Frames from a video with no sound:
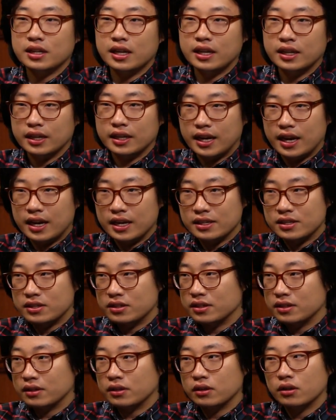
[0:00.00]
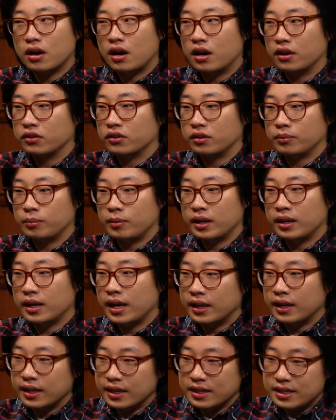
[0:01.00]
and the guys, they're awesome. And,
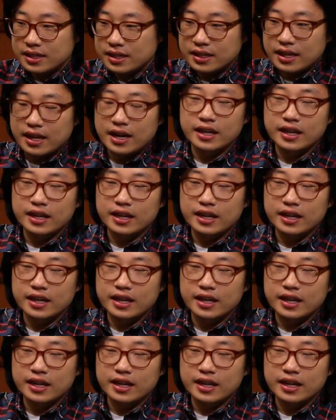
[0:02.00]
and they see that